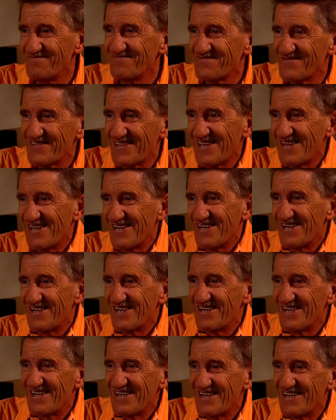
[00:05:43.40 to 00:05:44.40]
Like the complete
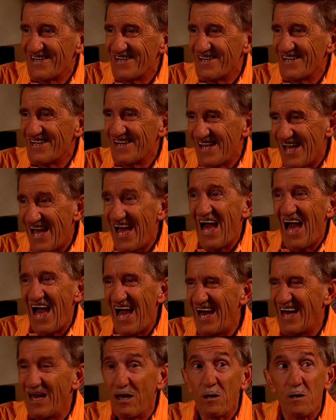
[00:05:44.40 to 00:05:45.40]
and utter idiot you are.
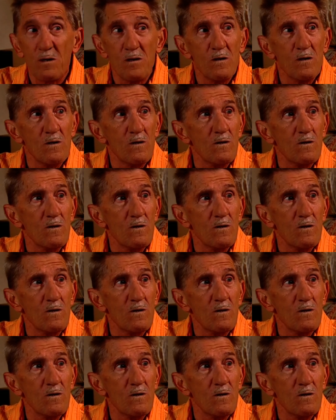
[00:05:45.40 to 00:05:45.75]
Let's